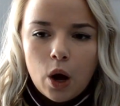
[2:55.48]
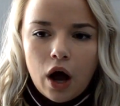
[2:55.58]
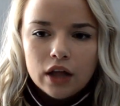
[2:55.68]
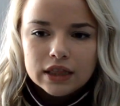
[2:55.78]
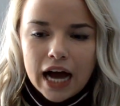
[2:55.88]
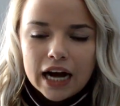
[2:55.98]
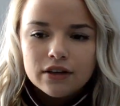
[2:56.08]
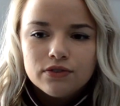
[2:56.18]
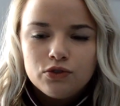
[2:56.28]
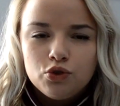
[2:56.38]
a lot
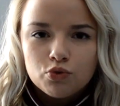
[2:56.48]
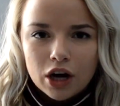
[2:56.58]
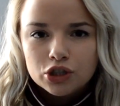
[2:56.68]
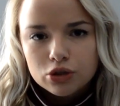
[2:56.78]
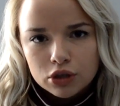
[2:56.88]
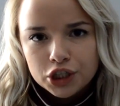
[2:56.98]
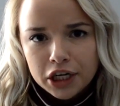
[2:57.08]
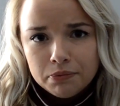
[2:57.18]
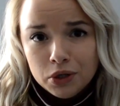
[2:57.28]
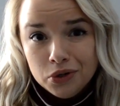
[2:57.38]
of drugstore
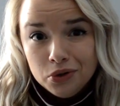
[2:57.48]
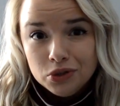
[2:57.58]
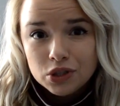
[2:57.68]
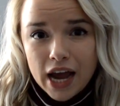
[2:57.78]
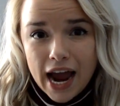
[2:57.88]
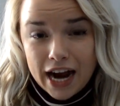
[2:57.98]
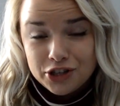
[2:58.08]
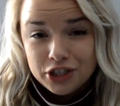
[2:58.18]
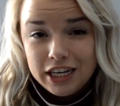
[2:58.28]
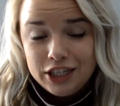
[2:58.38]
shampoos
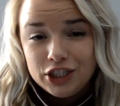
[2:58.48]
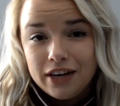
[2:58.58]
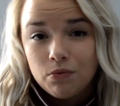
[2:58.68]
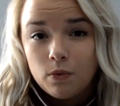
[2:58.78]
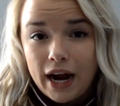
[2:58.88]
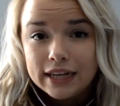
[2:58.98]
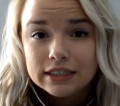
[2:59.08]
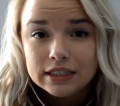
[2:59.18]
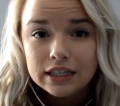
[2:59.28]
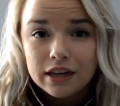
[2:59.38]
actually just have
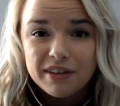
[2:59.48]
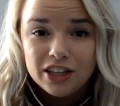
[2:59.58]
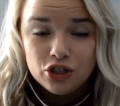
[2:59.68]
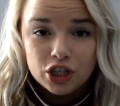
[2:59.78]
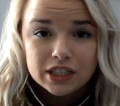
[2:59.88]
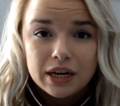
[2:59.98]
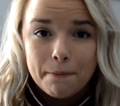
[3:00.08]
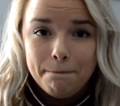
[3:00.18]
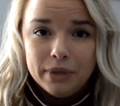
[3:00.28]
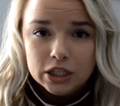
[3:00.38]
waxes in them, and they're just going
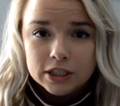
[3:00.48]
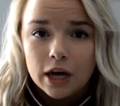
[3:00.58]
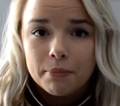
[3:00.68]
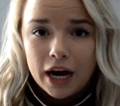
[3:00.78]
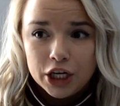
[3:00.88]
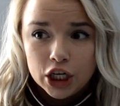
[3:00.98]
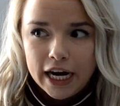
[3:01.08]
to build up on your